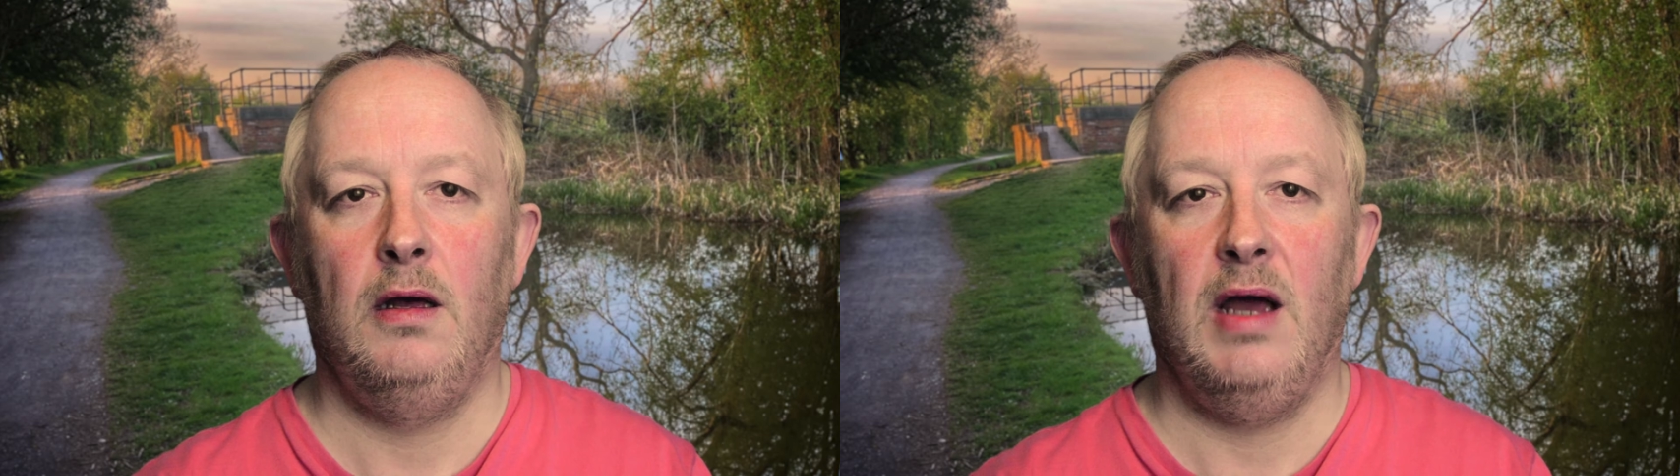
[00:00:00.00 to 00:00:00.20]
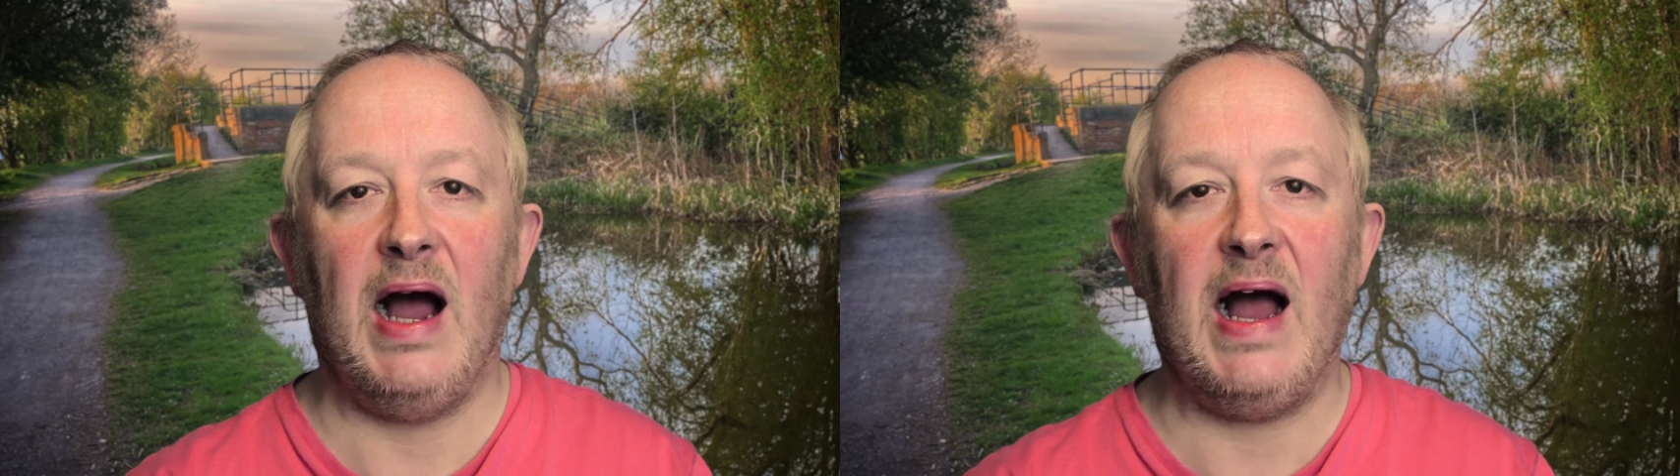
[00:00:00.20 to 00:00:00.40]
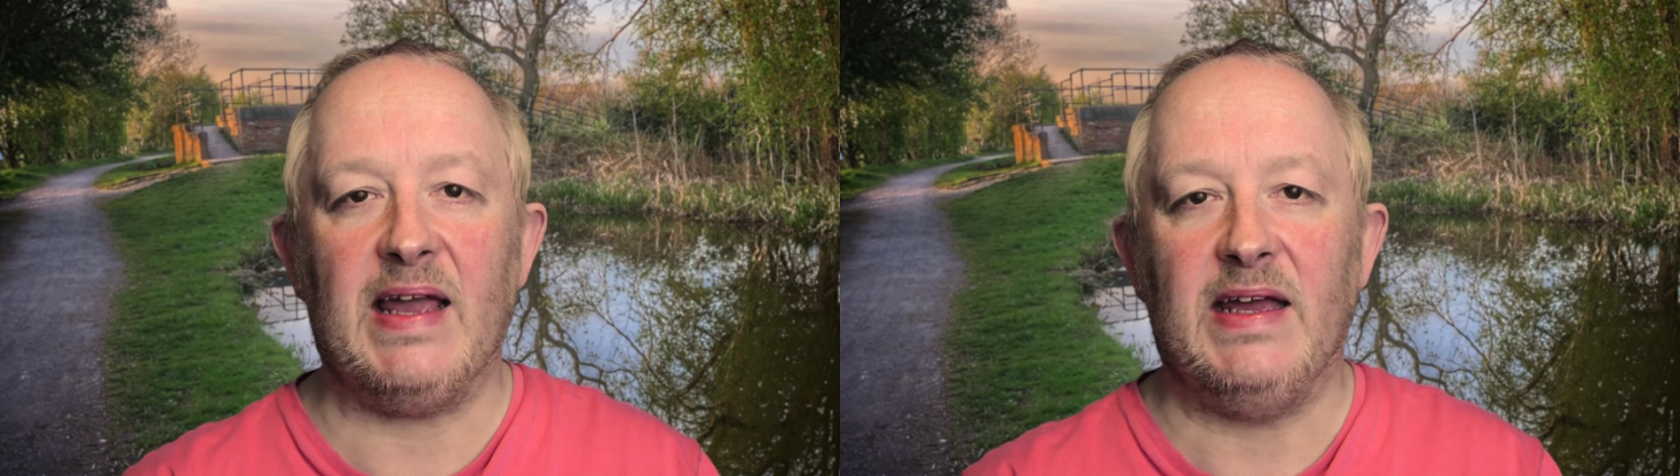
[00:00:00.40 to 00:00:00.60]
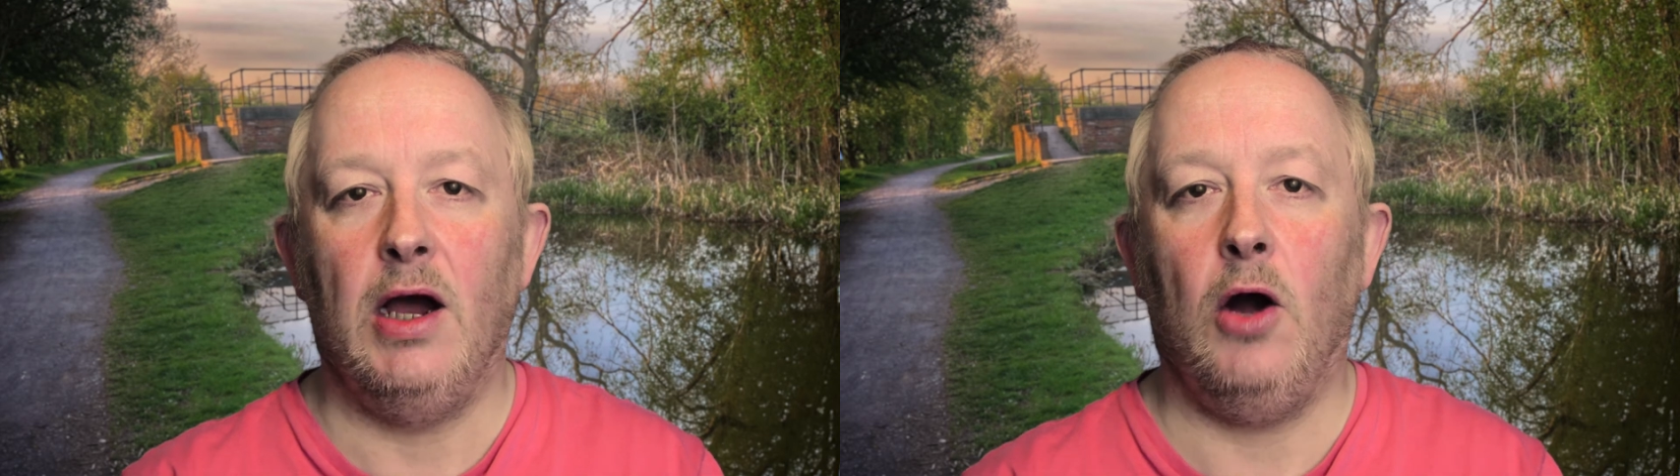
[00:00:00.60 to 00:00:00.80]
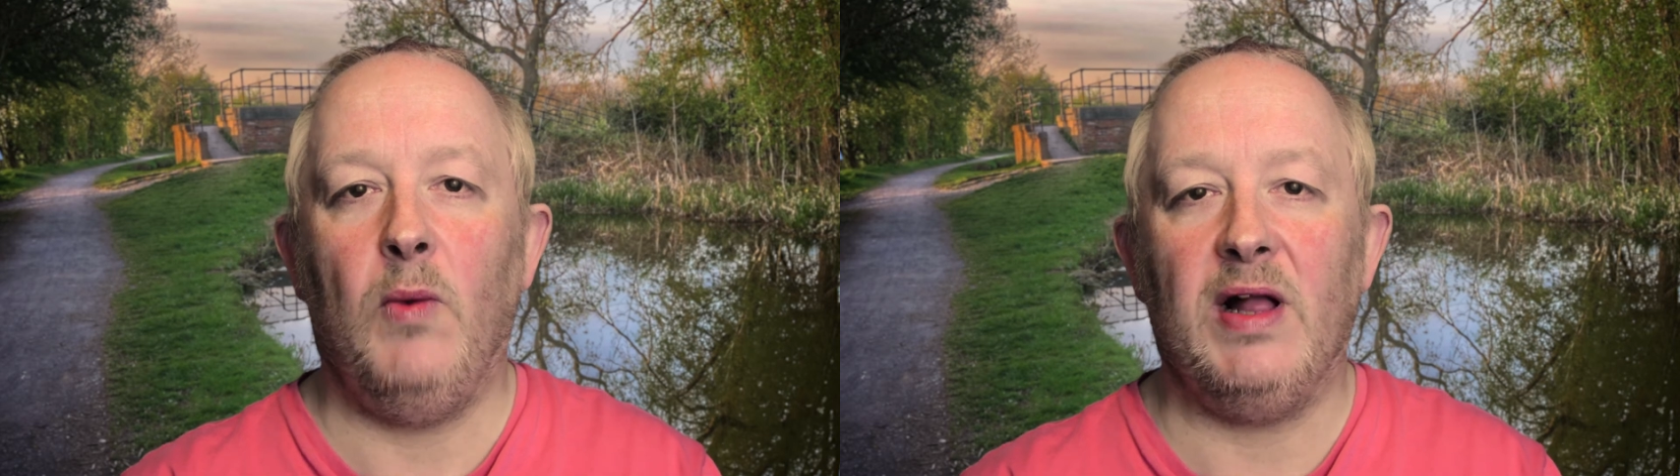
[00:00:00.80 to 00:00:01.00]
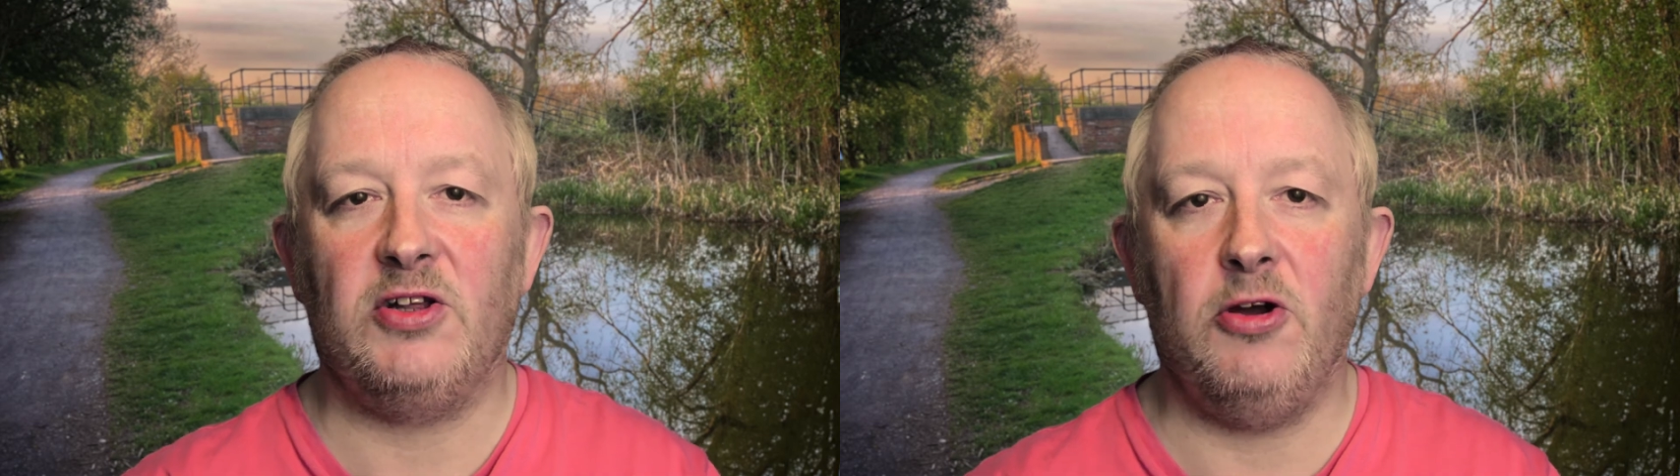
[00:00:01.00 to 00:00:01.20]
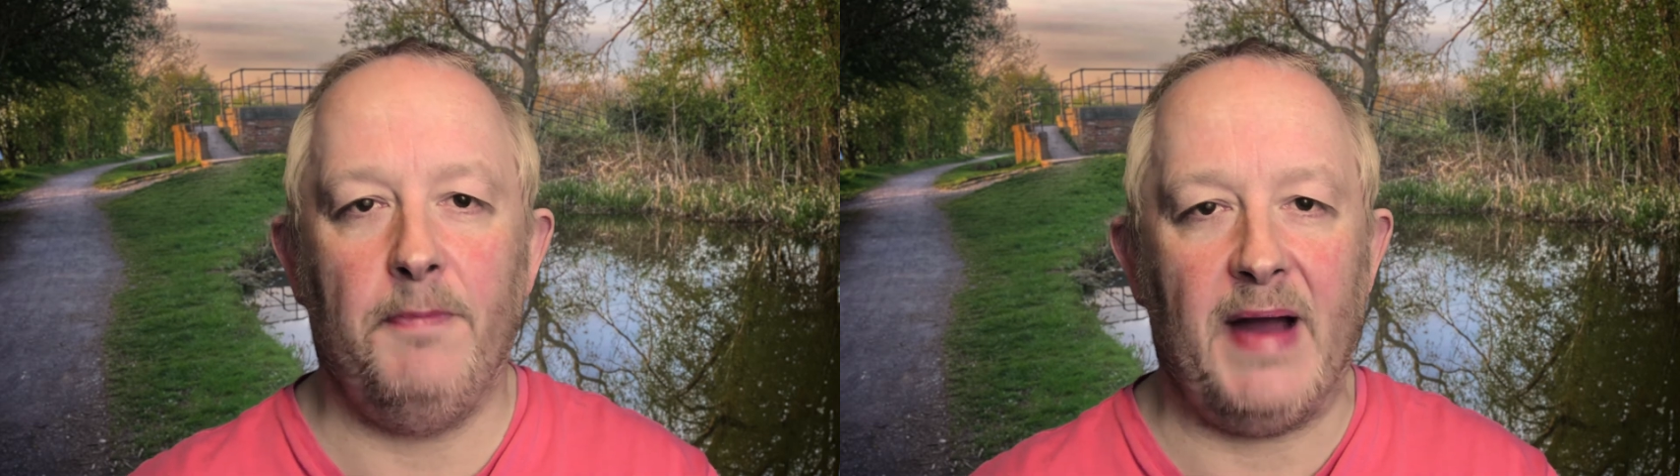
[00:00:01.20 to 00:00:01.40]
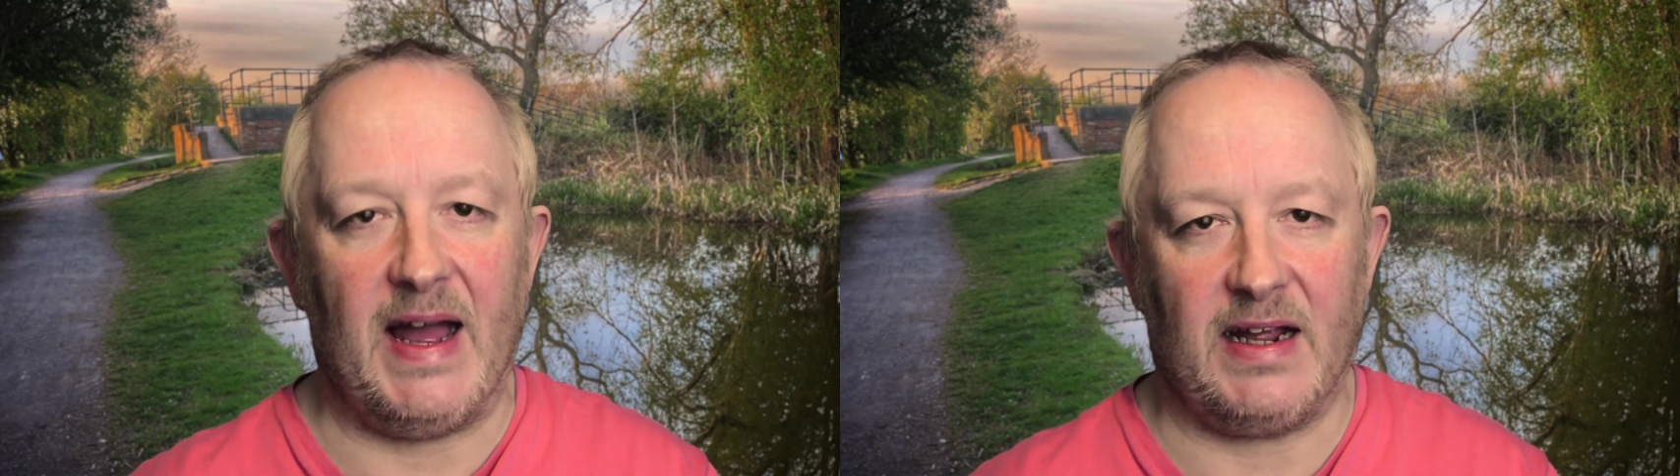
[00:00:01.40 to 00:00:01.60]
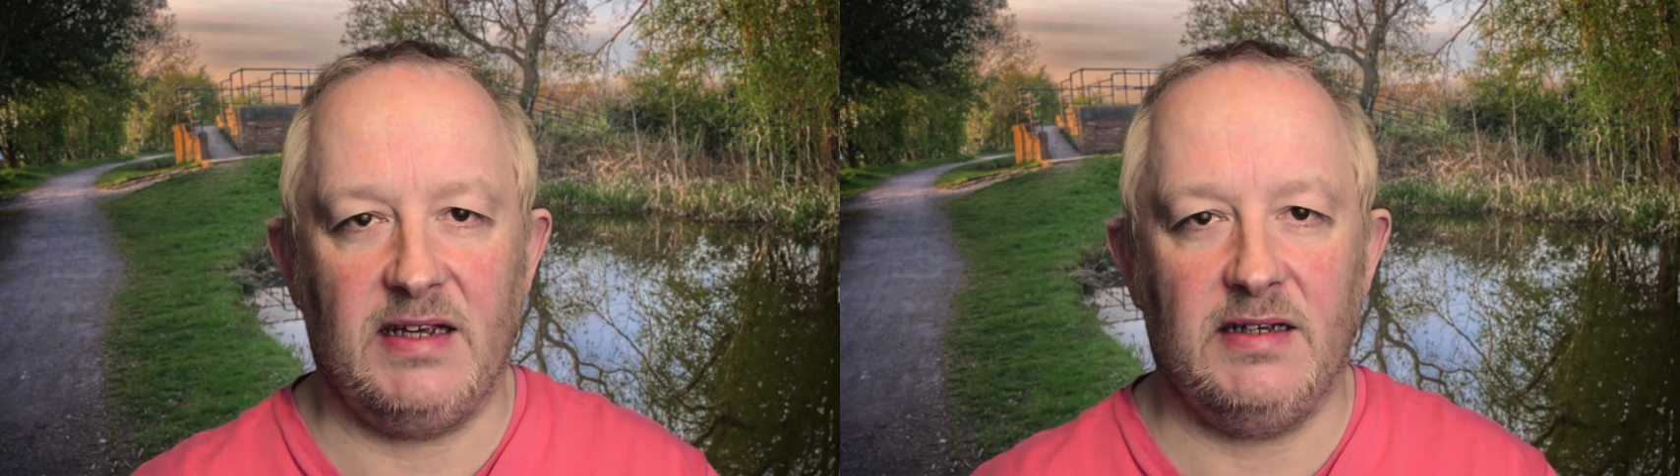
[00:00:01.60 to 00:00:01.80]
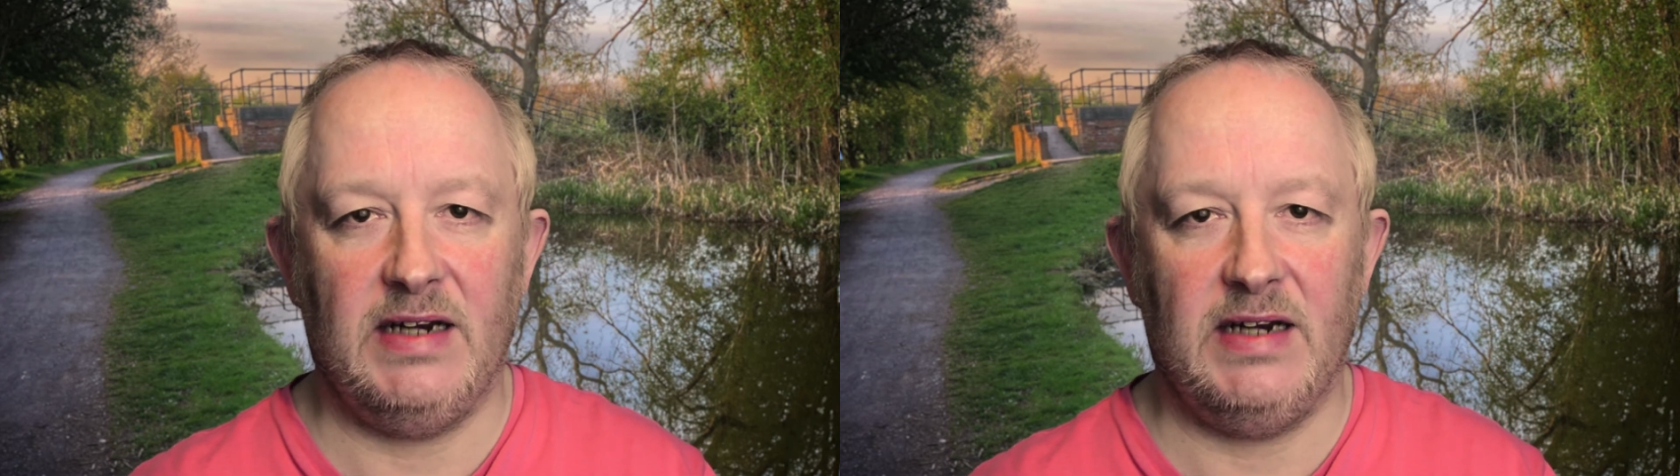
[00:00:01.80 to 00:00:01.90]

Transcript: Hi and welcome back.